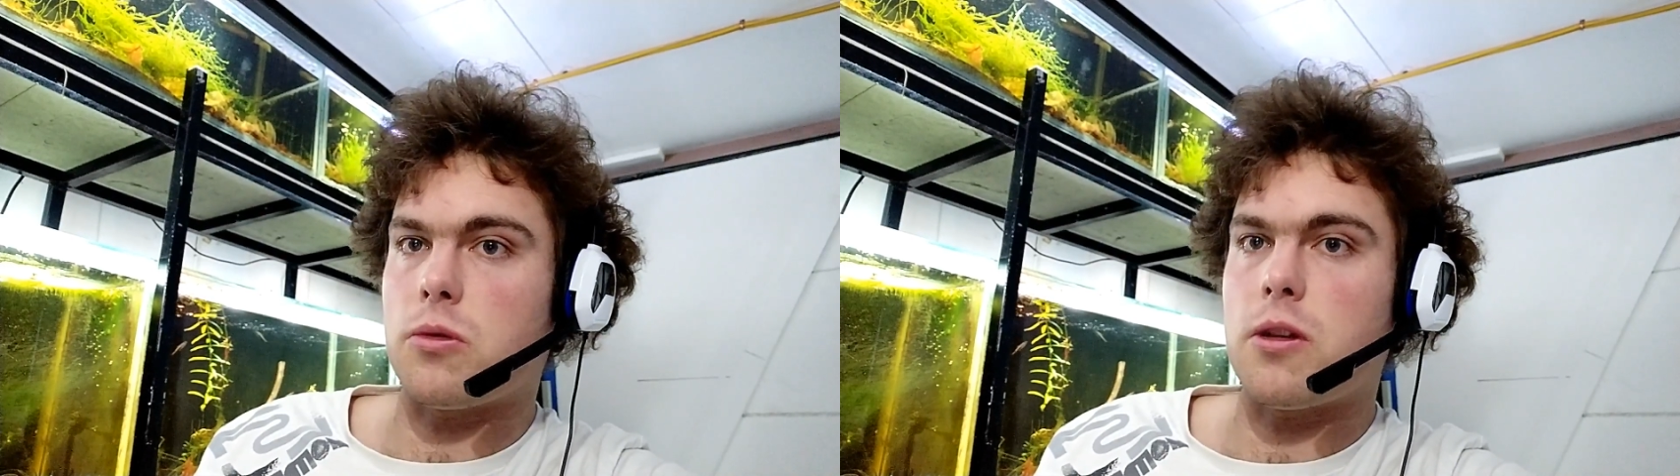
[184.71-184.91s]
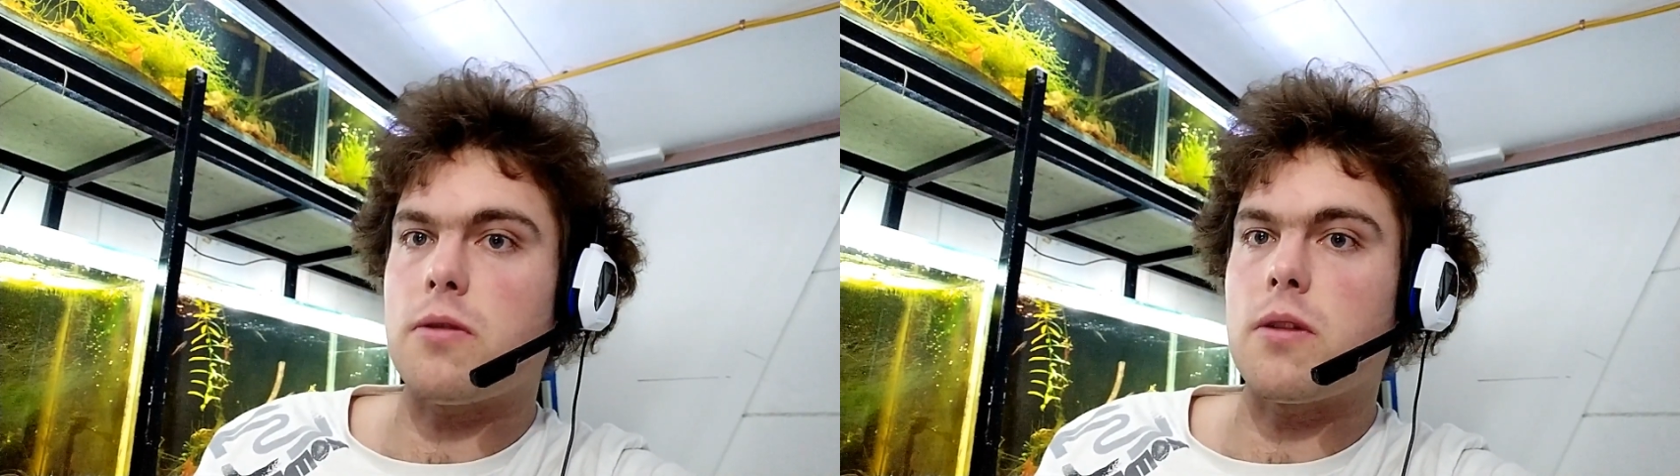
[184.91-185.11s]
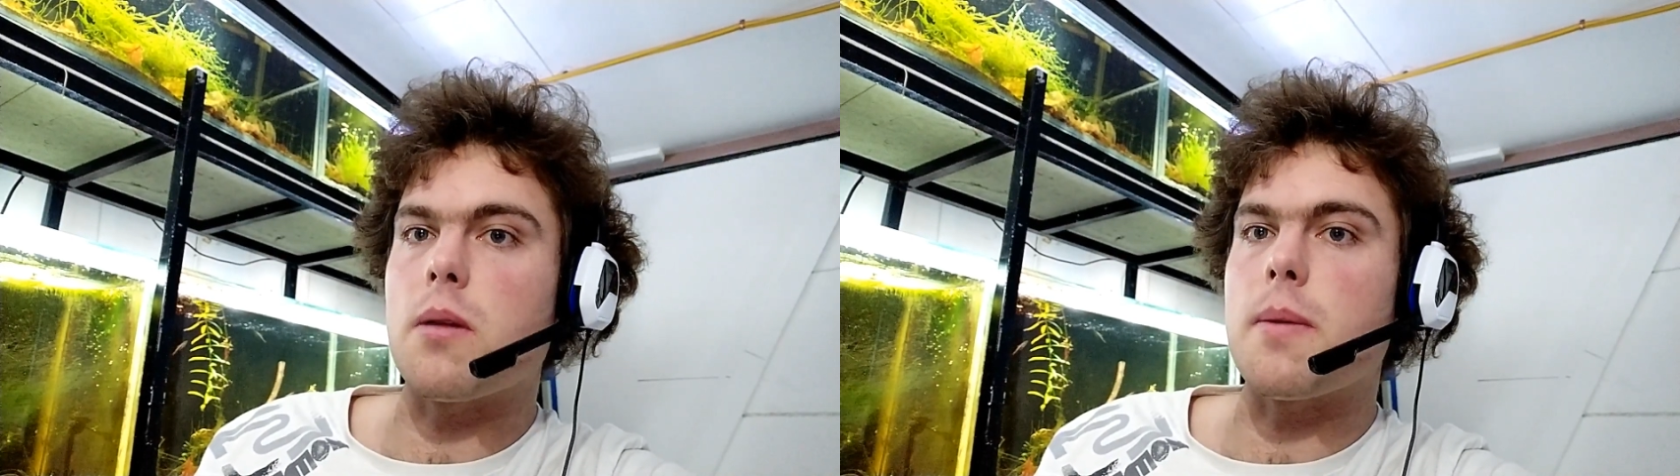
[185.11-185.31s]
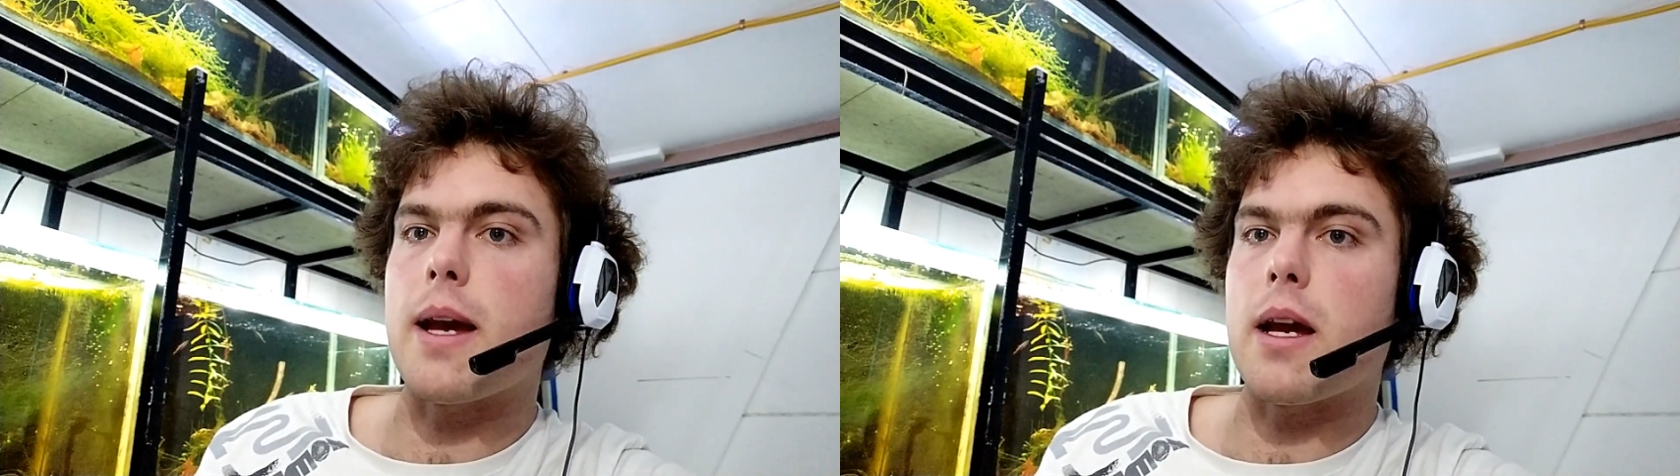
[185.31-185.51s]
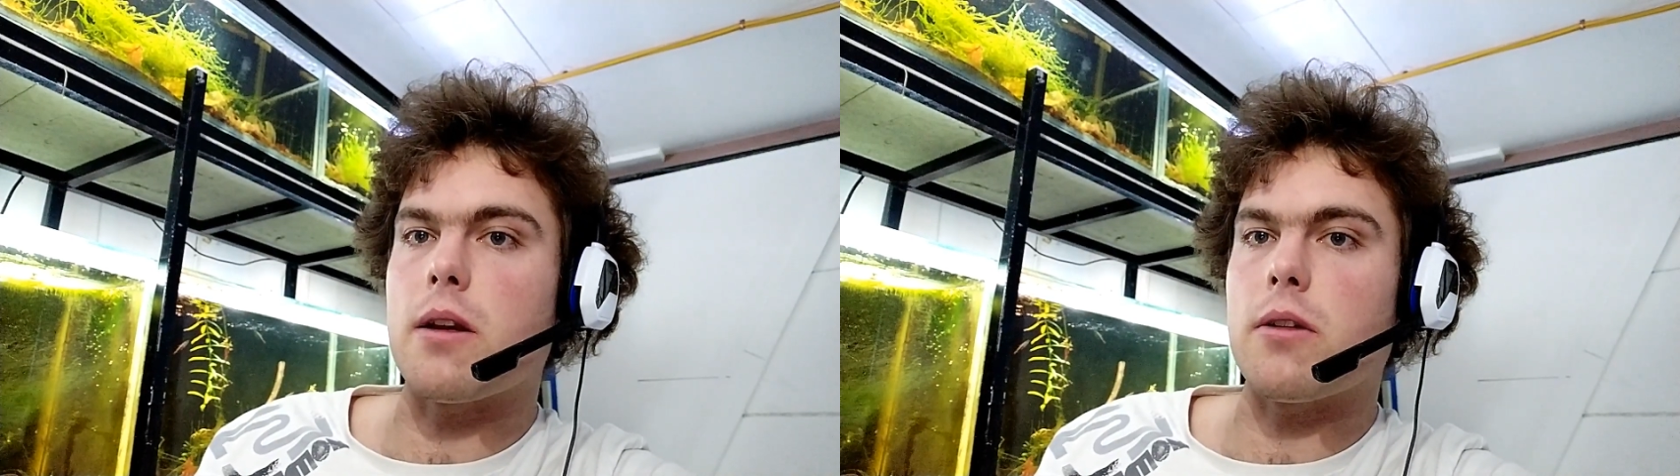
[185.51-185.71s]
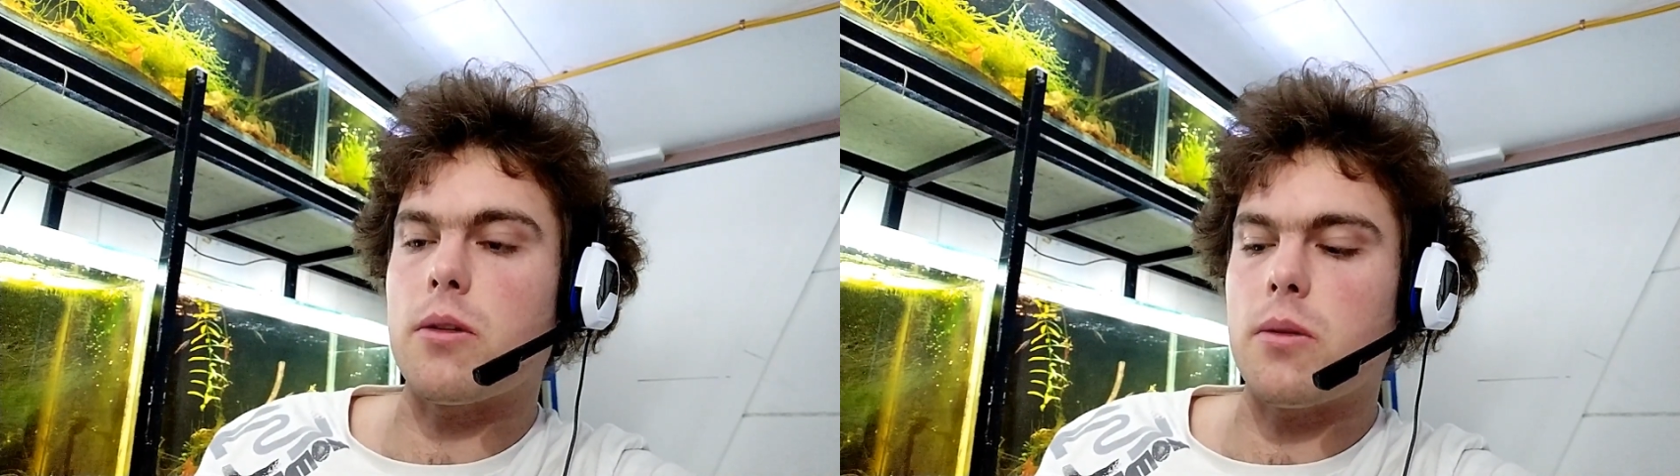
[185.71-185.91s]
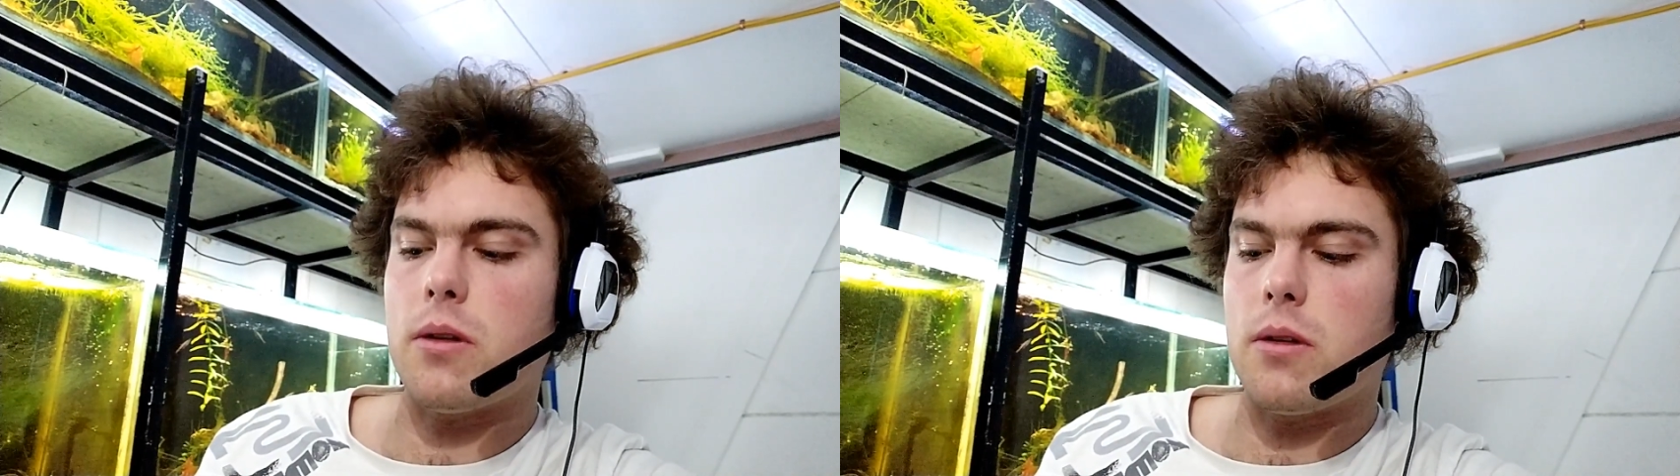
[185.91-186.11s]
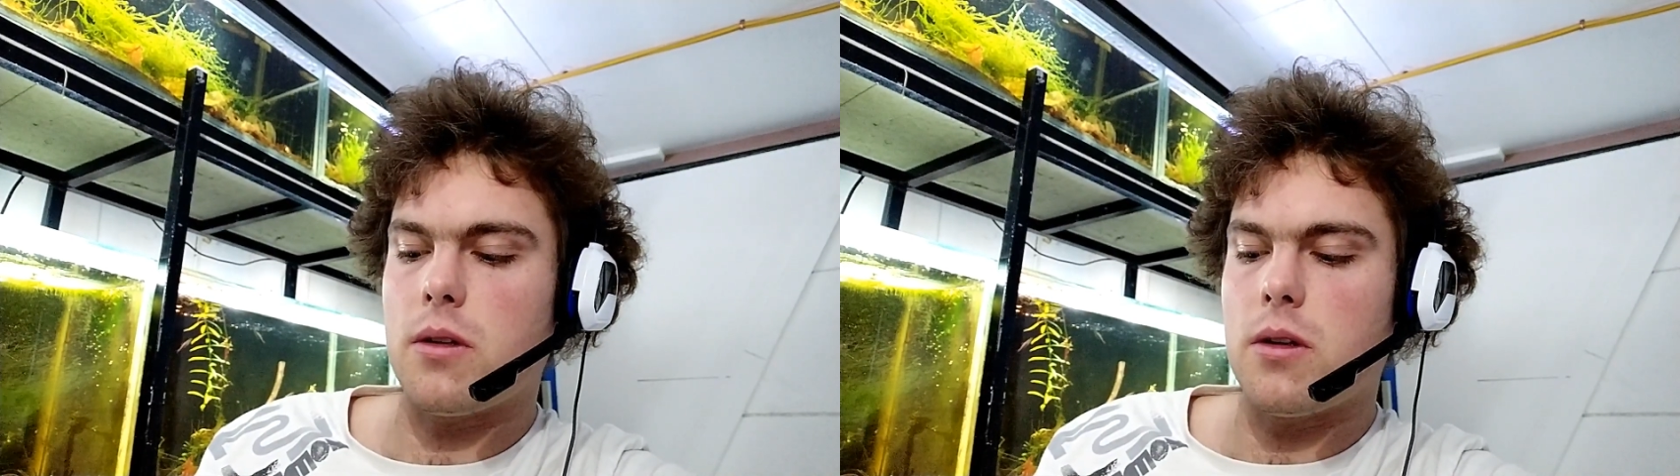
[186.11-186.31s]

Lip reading: definitely be adding to it.